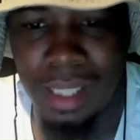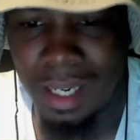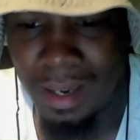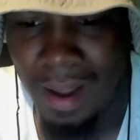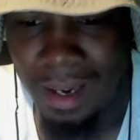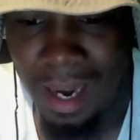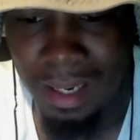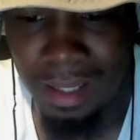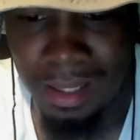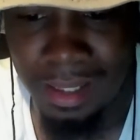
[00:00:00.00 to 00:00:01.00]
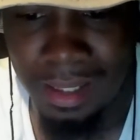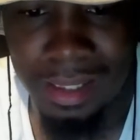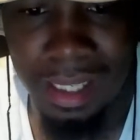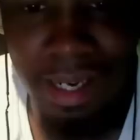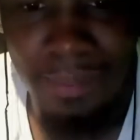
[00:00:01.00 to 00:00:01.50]
I gotta look and
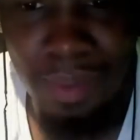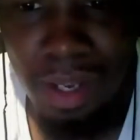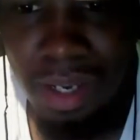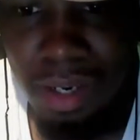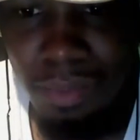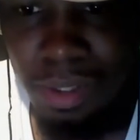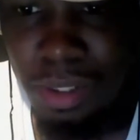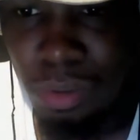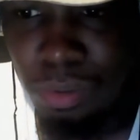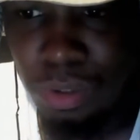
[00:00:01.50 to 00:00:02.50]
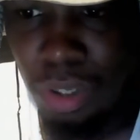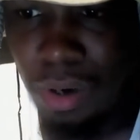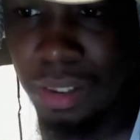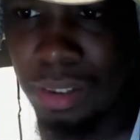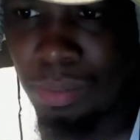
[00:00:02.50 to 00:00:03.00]
see what dude
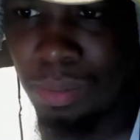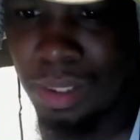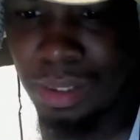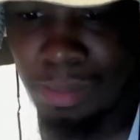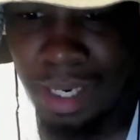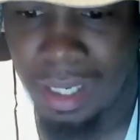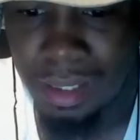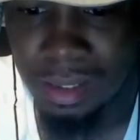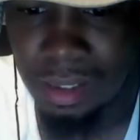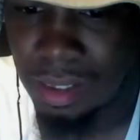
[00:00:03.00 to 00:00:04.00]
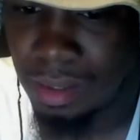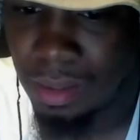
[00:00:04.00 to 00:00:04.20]
charges was, man, because